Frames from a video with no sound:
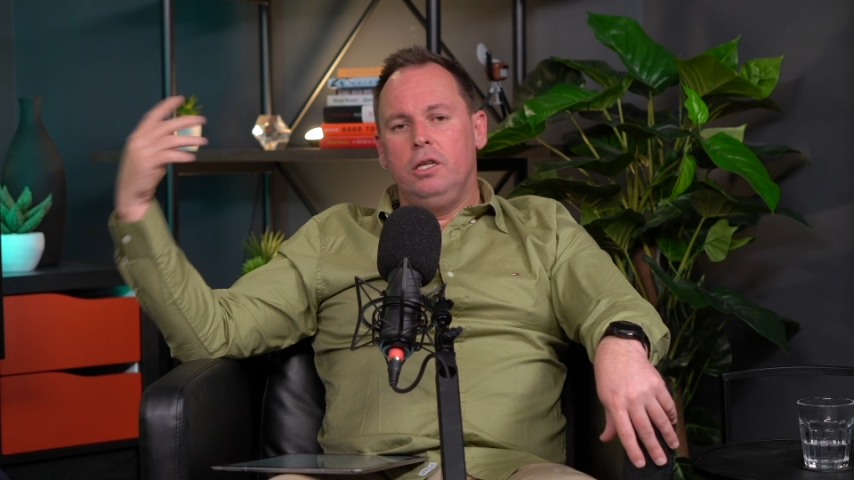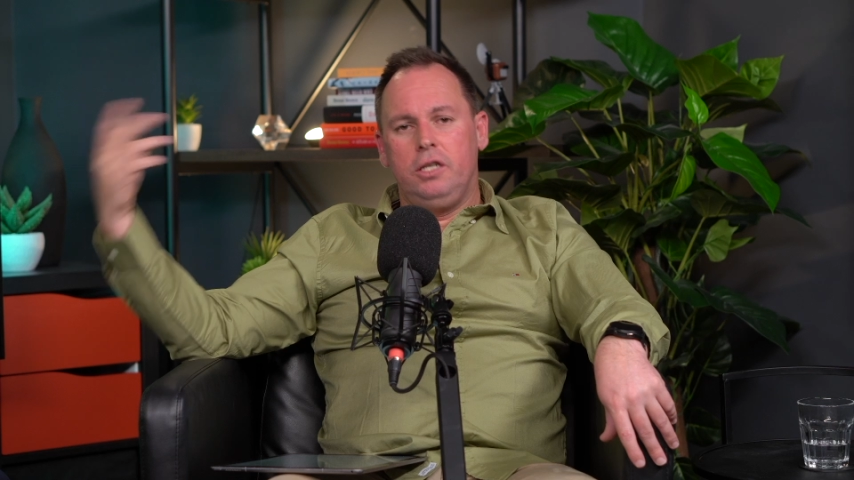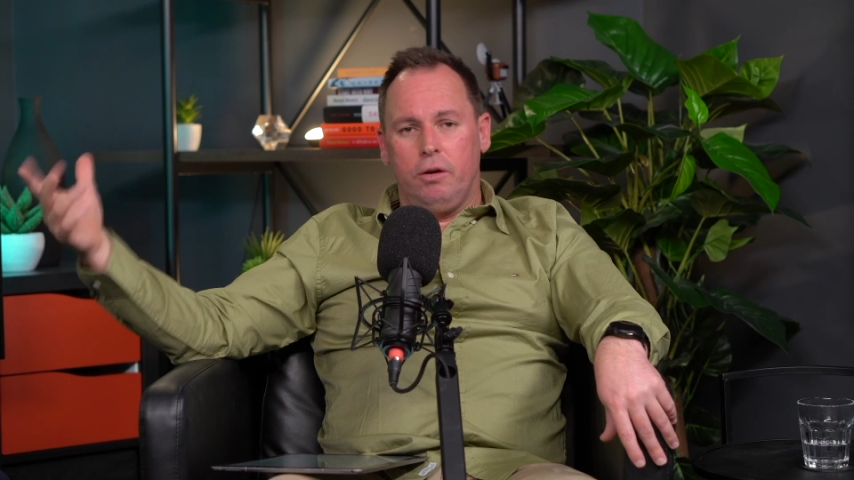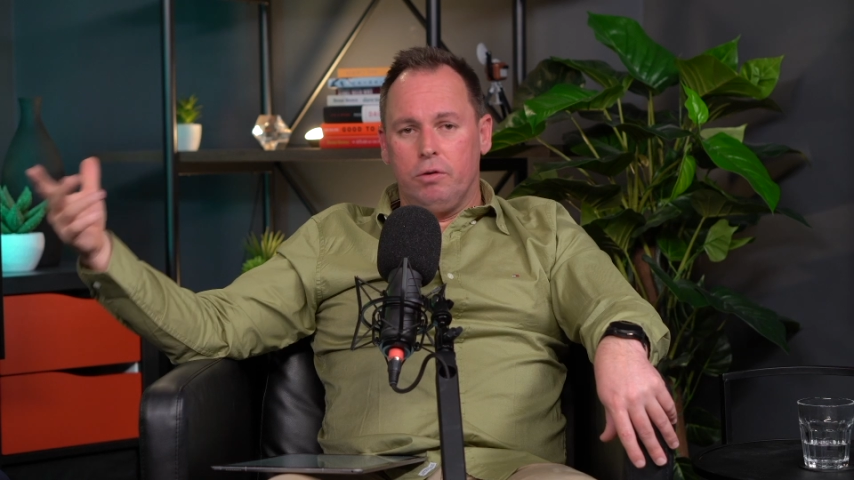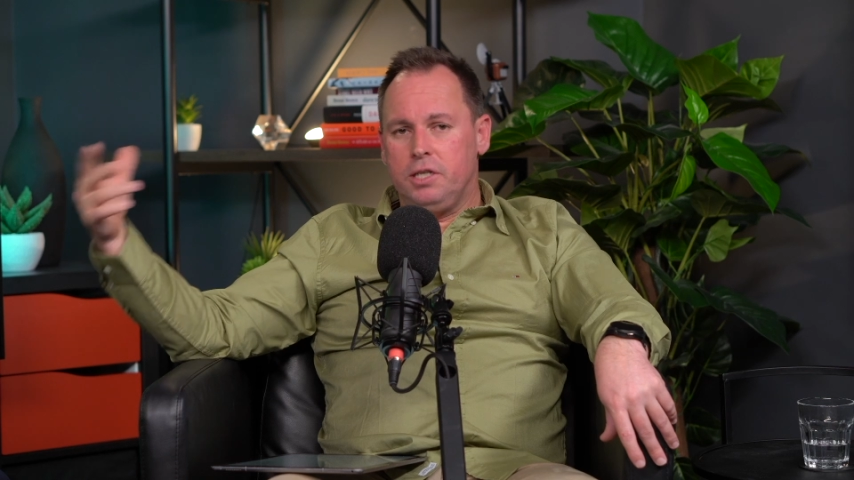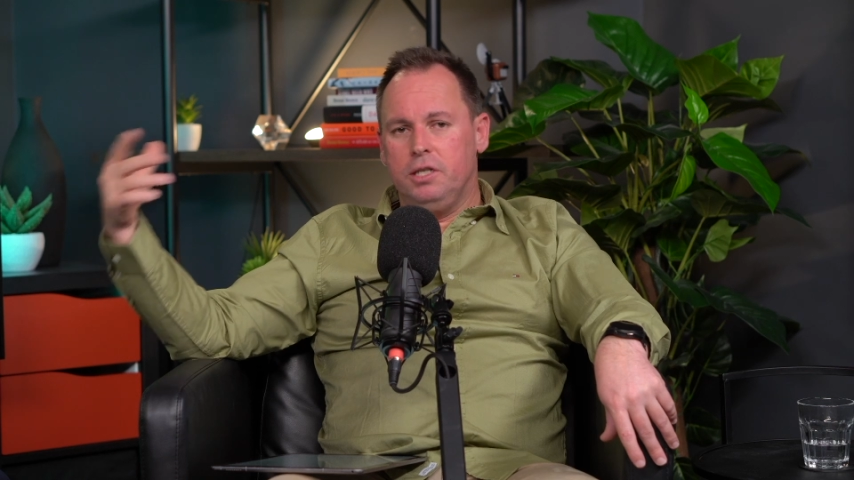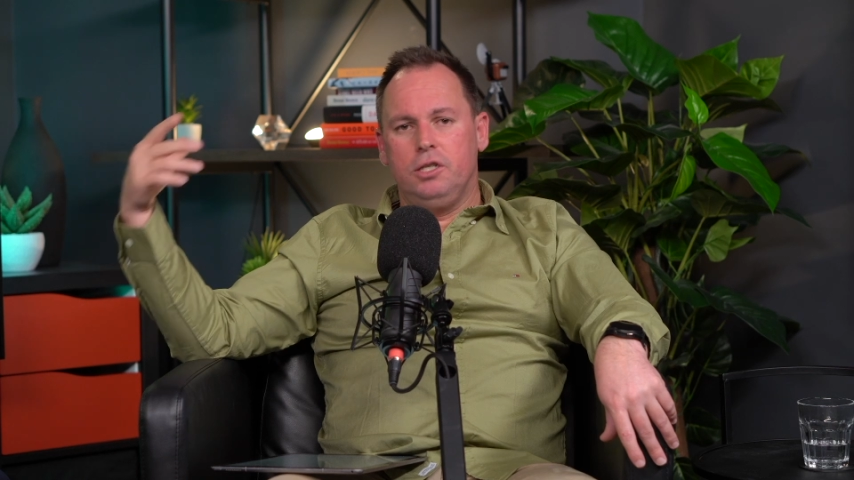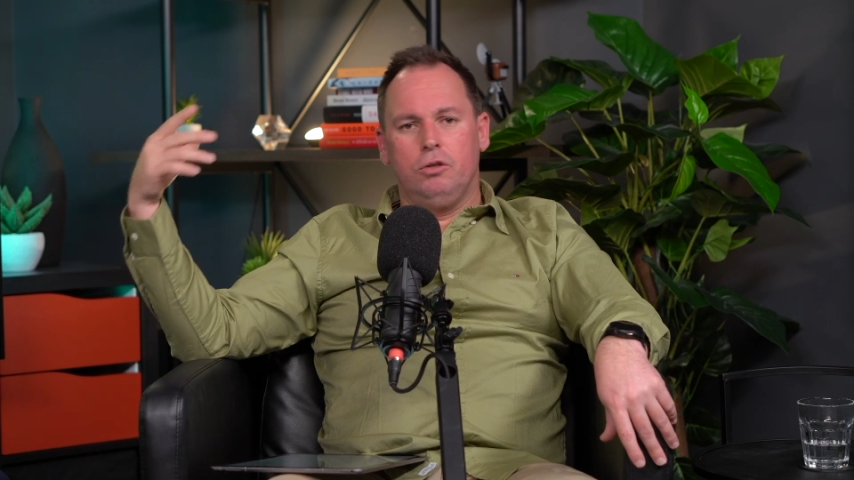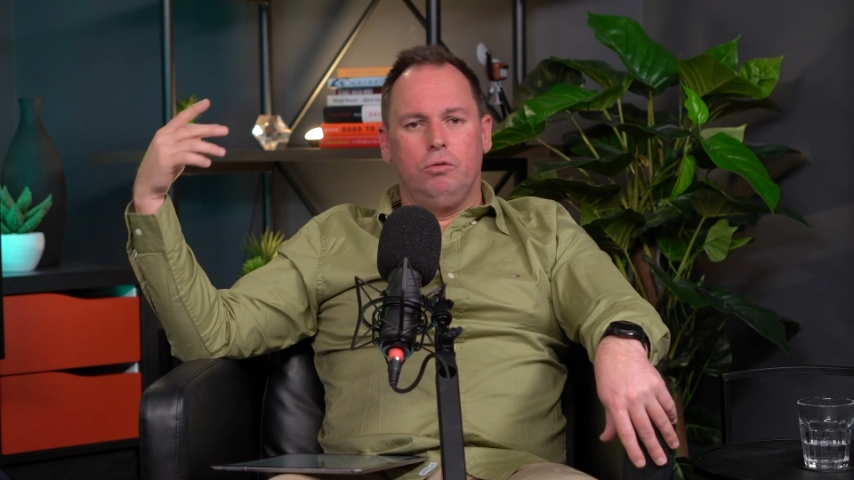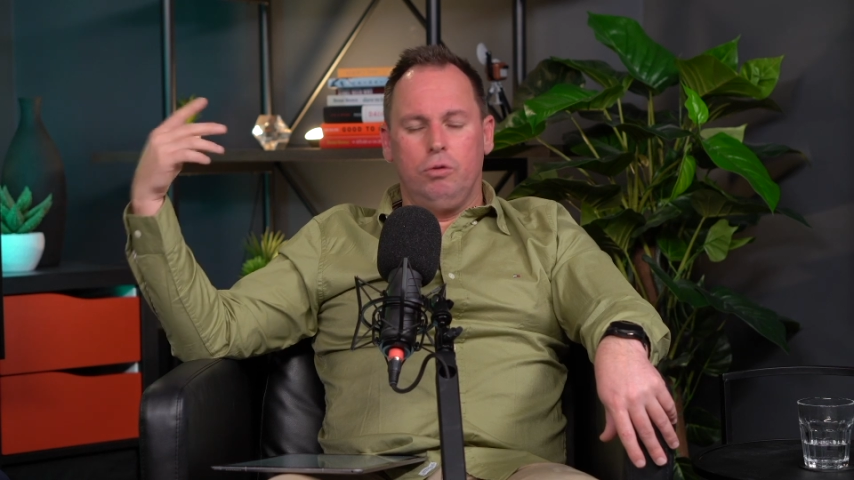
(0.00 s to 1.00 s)

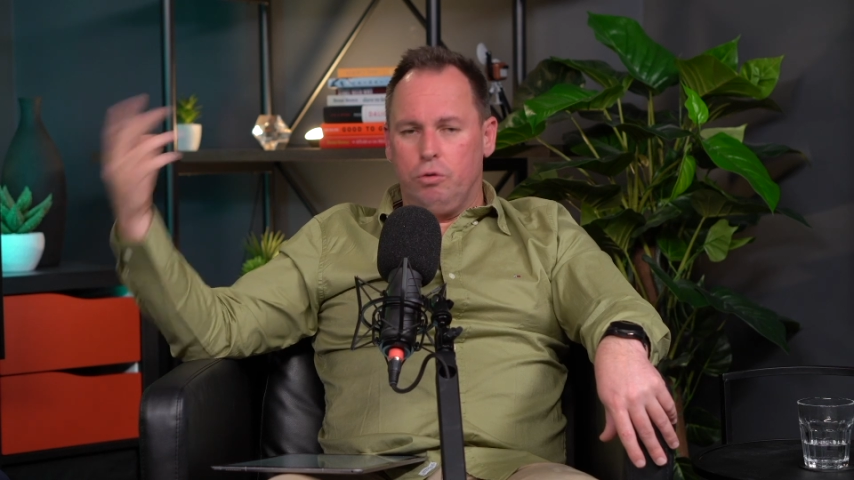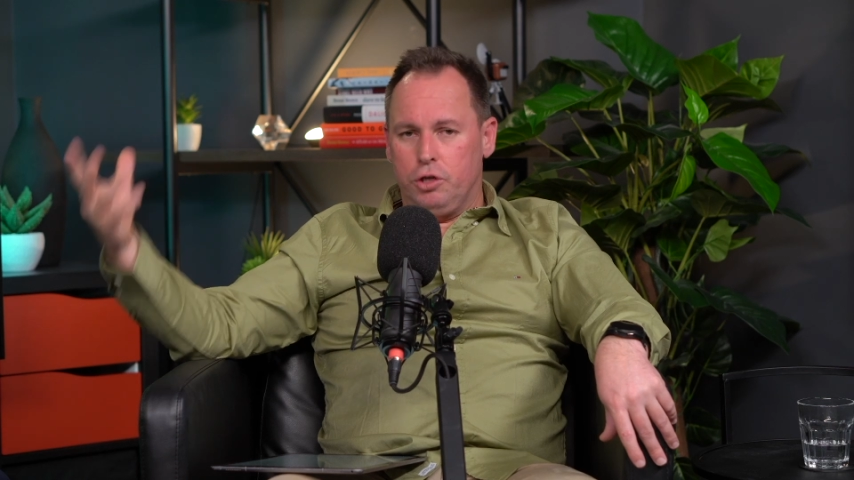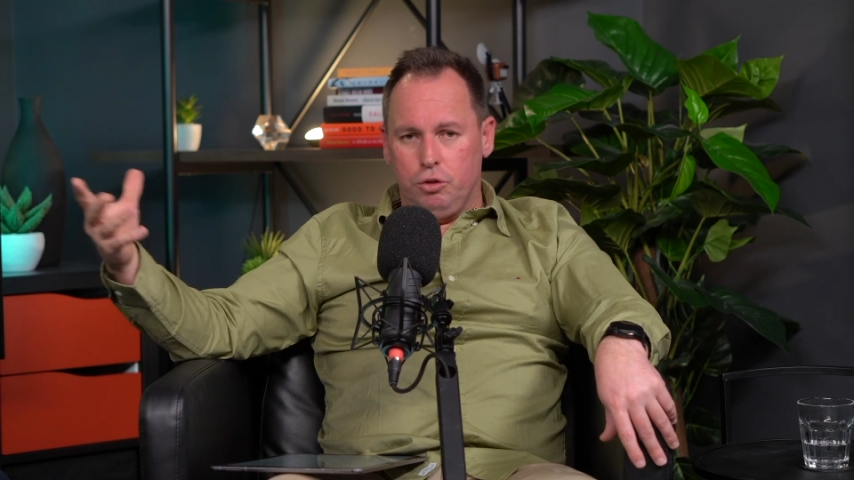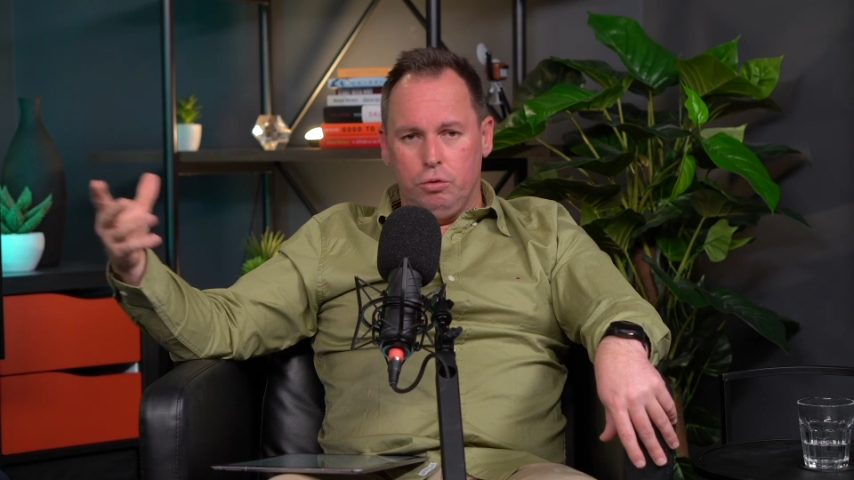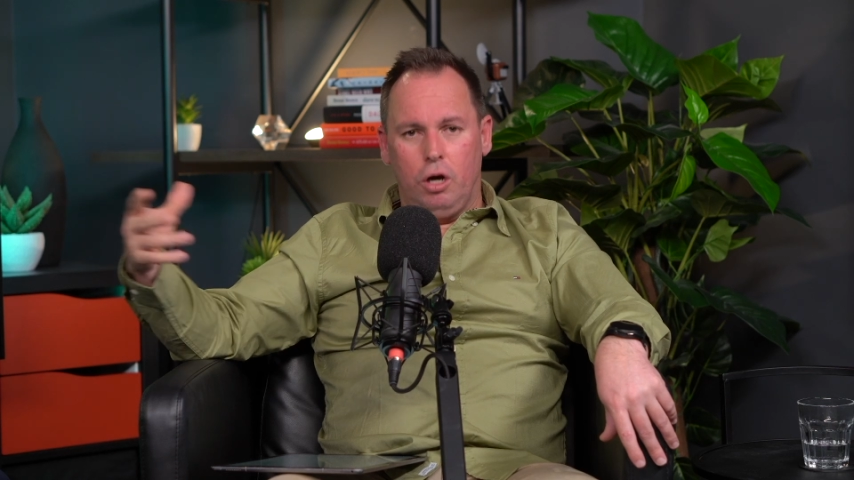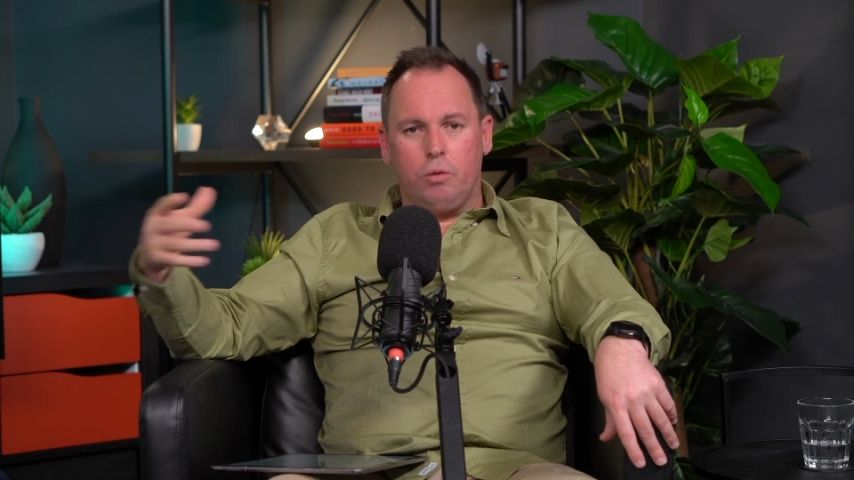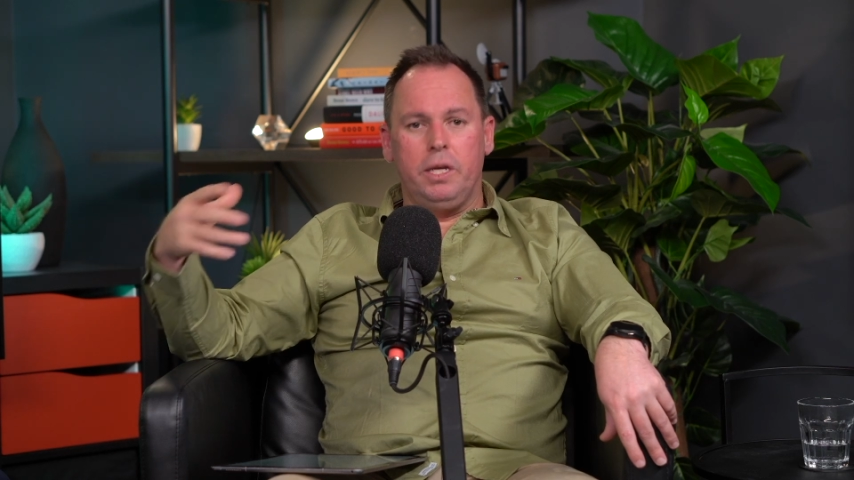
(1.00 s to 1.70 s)
terraces or a dual lock.